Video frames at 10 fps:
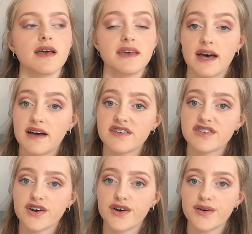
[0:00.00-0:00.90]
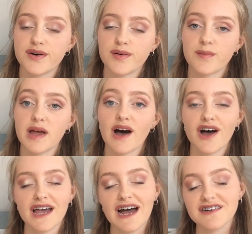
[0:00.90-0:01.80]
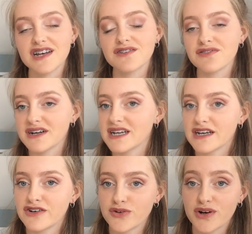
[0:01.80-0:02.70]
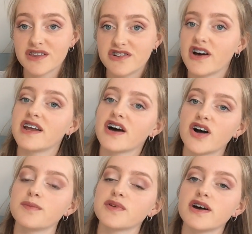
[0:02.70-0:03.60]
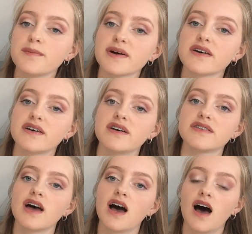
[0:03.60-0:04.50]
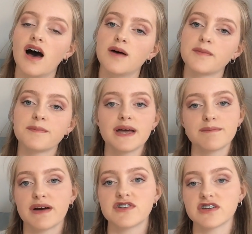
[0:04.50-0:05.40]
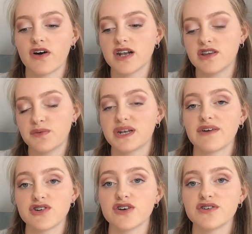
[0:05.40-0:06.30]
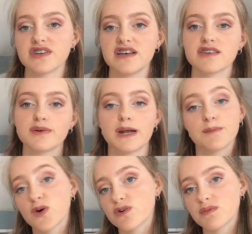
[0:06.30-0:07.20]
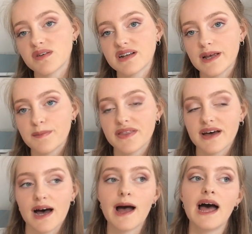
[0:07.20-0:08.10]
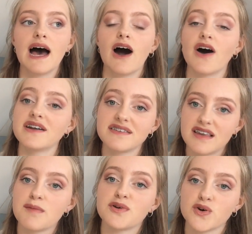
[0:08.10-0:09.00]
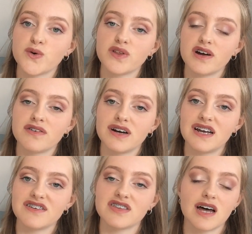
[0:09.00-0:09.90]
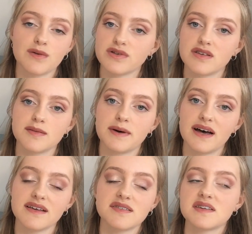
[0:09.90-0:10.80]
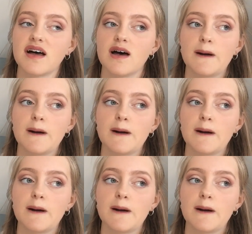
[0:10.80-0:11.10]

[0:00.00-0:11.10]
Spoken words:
yeah, so I actually really enjoyed the journey home though, because me and Beth decided that we'd have 2 seats so we'd have more room to sleep in there. I didn't sleep at all though really, so that wasn't the best.